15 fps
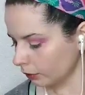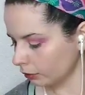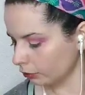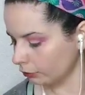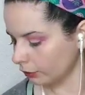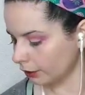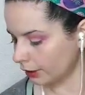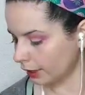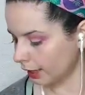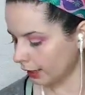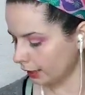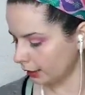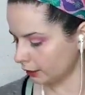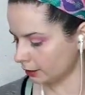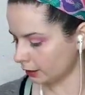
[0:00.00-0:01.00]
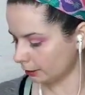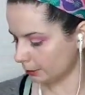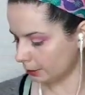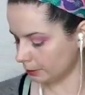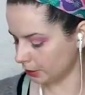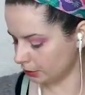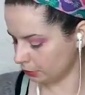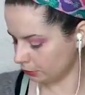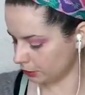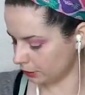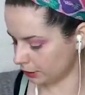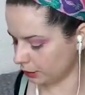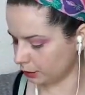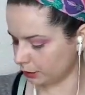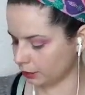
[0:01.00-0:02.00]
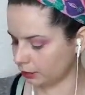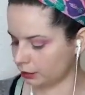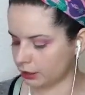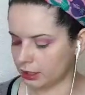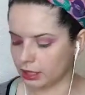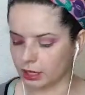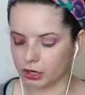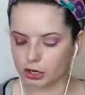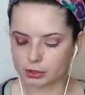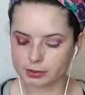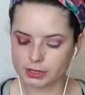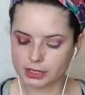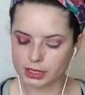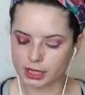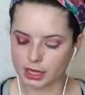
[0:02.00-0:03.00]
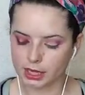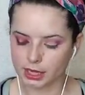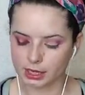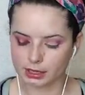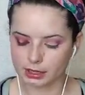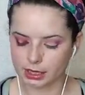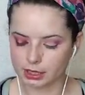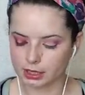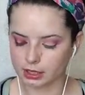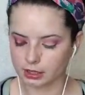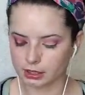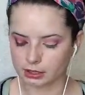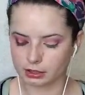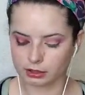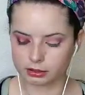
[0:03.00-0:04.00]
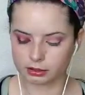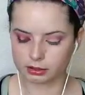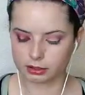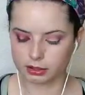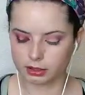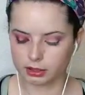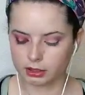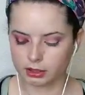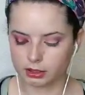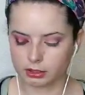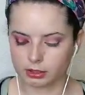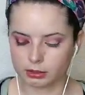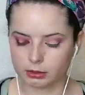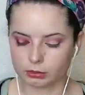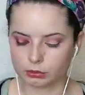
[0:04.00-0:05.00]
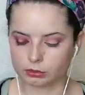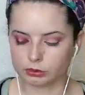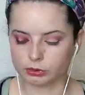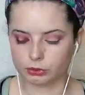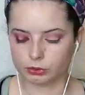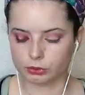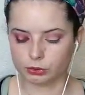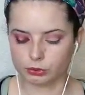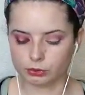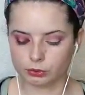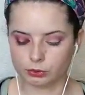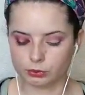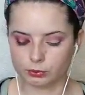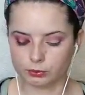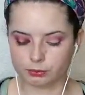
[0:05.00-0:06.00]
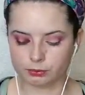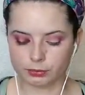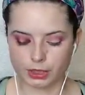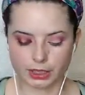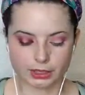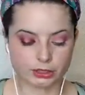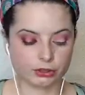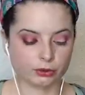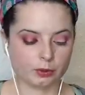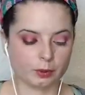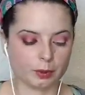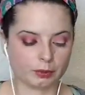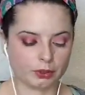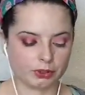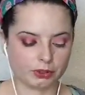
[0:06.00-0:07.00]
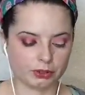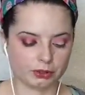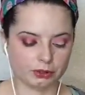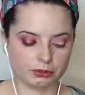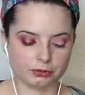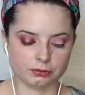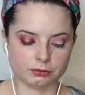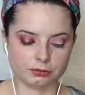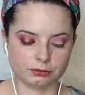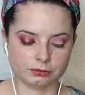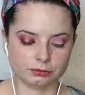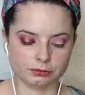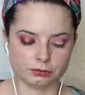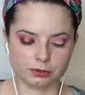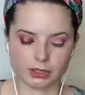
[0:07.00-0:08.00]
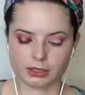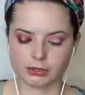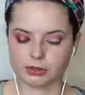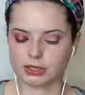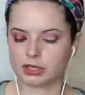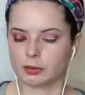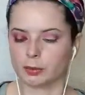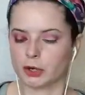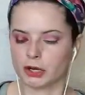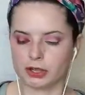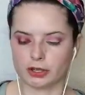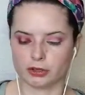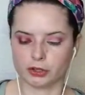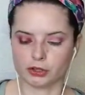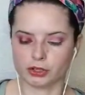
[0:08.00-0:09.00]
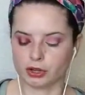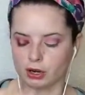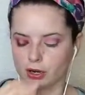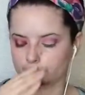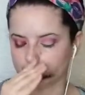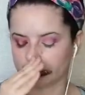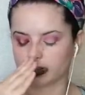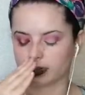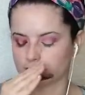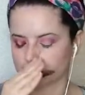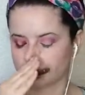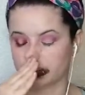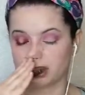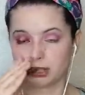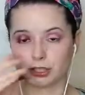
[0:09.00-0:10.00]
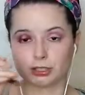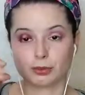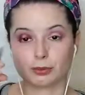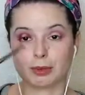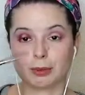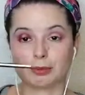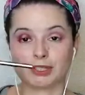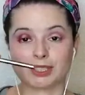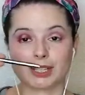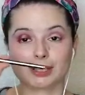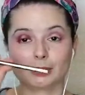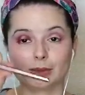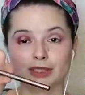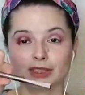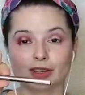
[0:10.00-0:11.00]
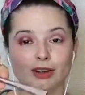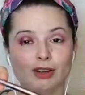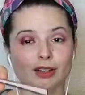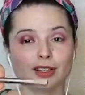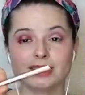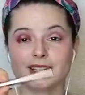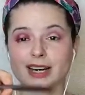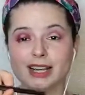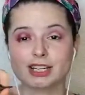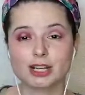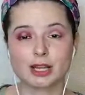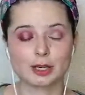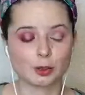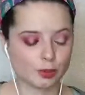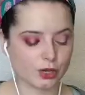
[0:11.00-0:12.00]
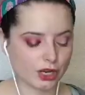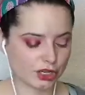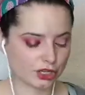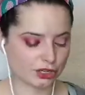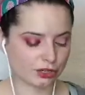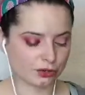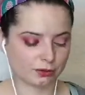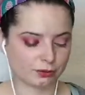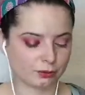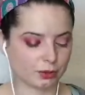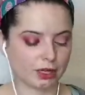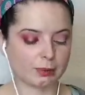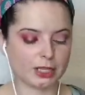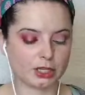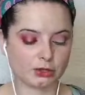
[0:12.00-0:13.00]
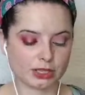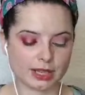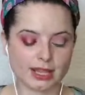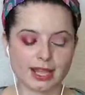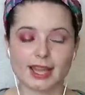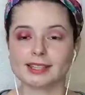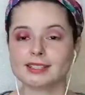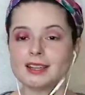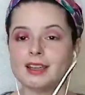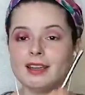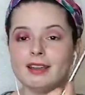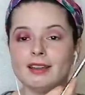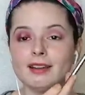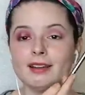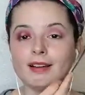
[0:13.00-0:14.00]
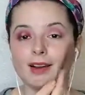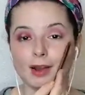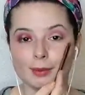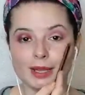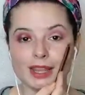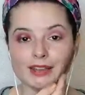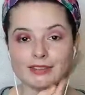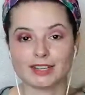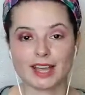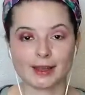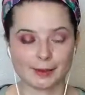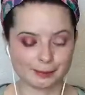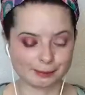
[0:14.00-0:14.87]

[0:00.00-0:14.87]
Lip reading: for that, I'm gonna be using the Urban Decay Naked. I don't remember. I know it's a part of their Good Karma collection. I just don't remember exactly what it's called. It's an eyeshadow brush. We're gonna be using that on my left eye.